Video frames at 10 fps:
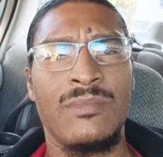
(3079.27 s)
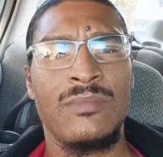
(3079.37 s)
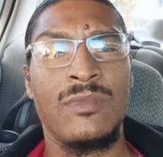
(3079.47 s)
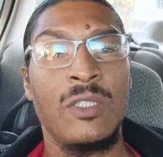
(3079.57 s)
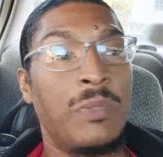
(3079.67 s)

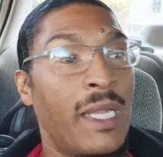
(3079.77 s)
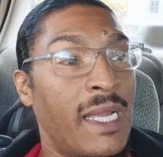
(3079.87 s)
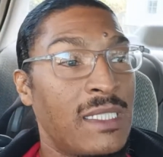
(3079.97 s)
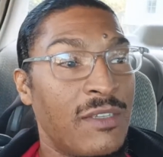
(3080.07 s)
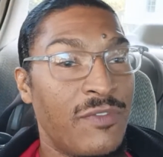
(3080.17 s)
The
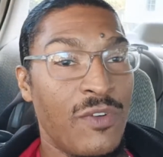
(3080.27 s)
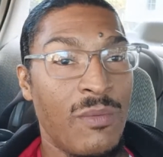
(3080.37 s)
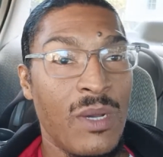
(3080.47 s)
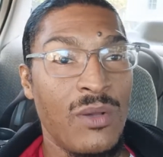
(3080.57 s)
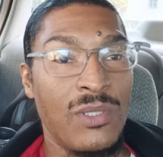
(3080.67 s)
plan's in full
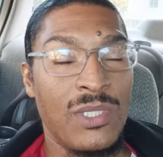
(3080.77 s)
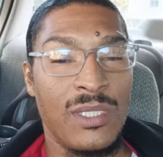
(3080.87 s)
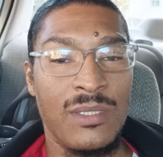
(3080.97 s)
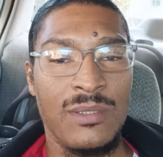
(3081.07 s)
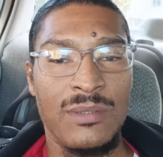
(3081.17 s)

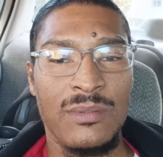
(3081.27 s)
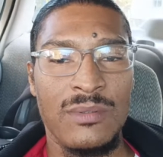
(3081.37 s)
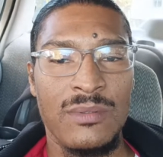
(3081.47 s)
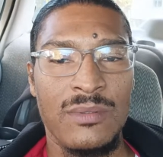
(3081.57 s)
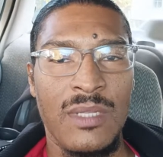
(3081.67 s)
motion,
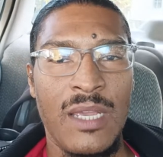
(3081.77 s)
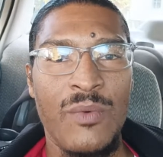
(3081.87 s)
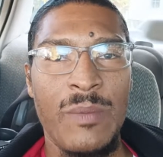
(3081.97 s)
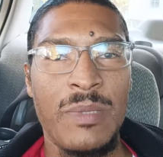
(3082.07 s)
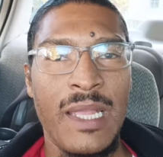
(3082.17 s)
and
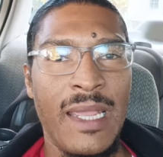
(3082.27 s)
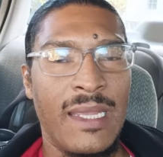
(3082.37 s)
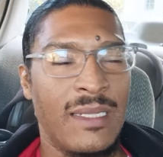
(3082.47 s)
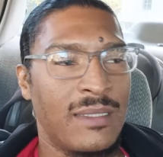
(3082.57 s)
we playing.